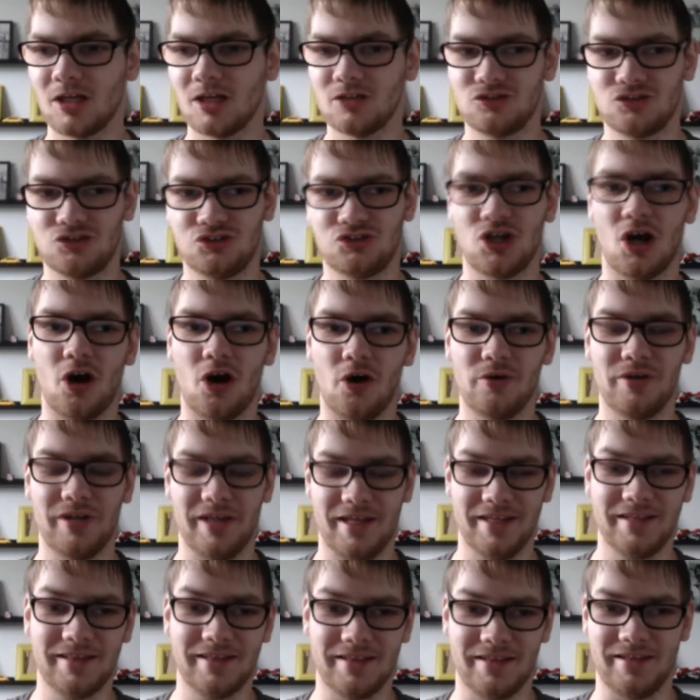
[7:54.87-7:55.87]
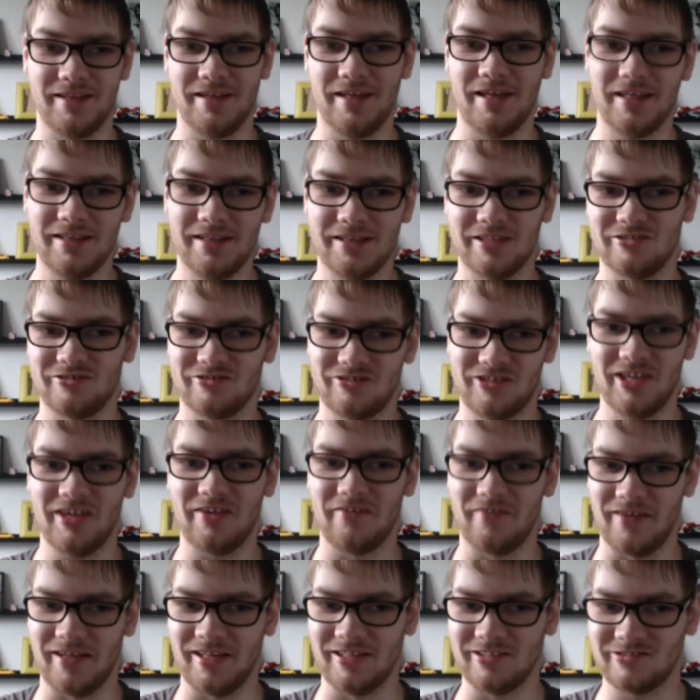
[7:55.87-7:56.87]
shown in the, in the
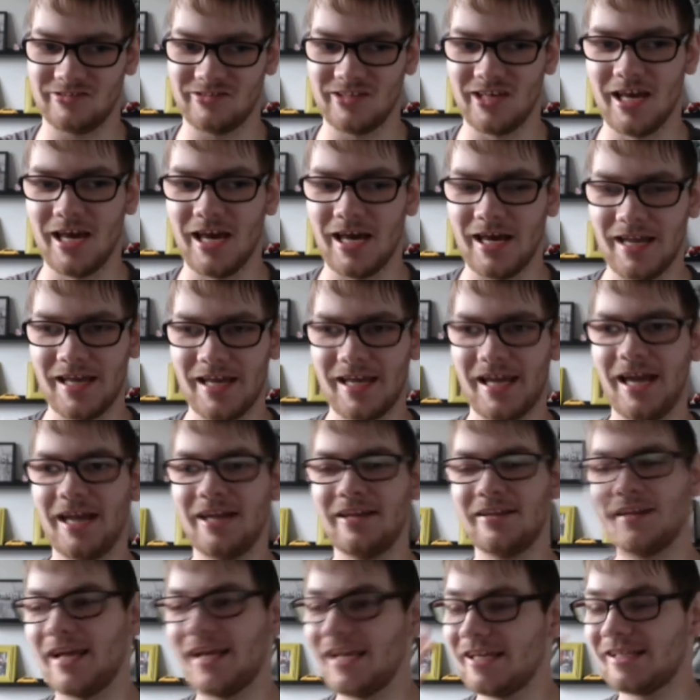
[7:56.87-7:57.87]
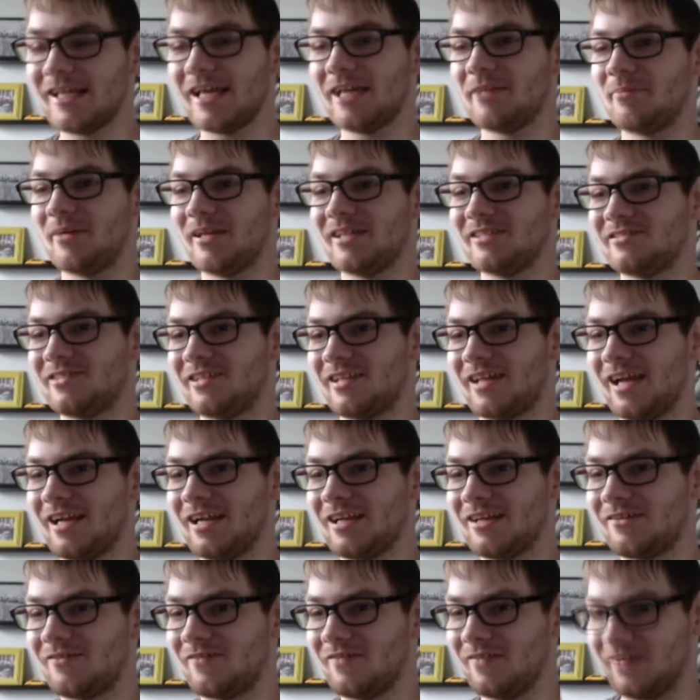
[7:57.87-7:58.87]
series. And I kind of like that because it
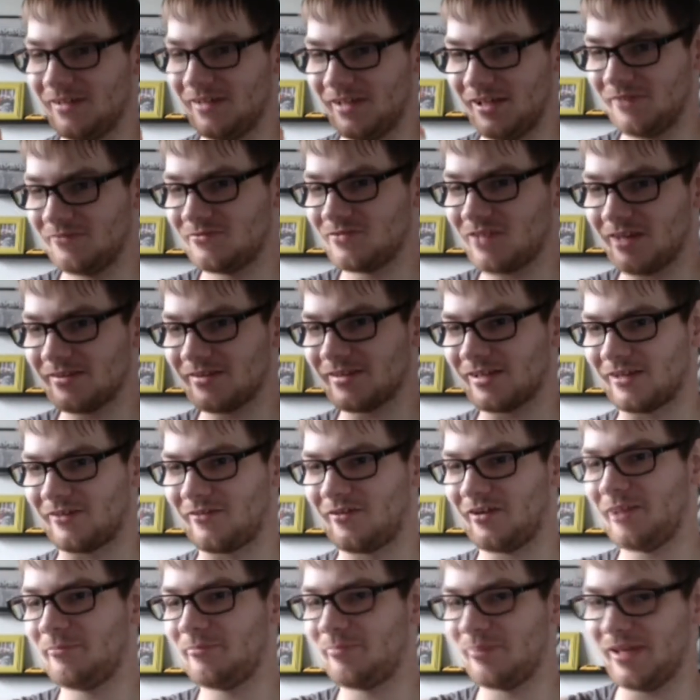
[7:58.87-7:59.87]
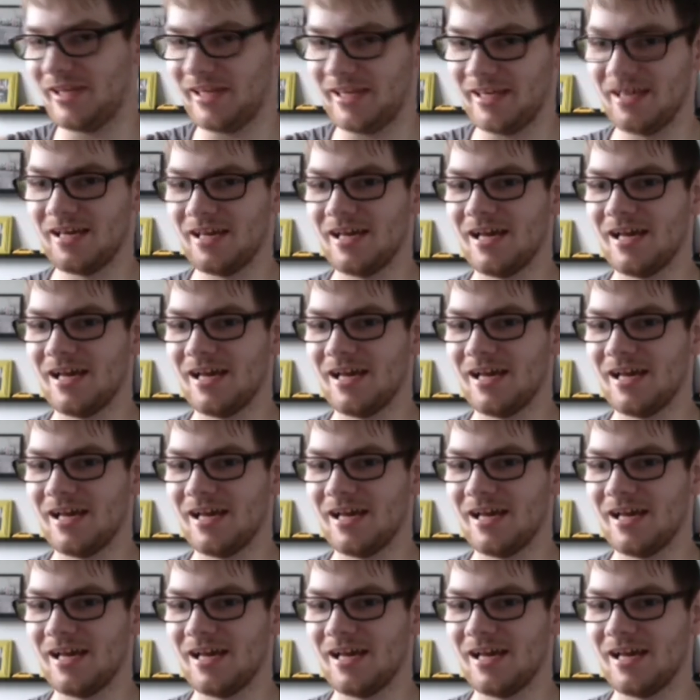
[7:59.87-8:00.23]
kind of gives out the creepy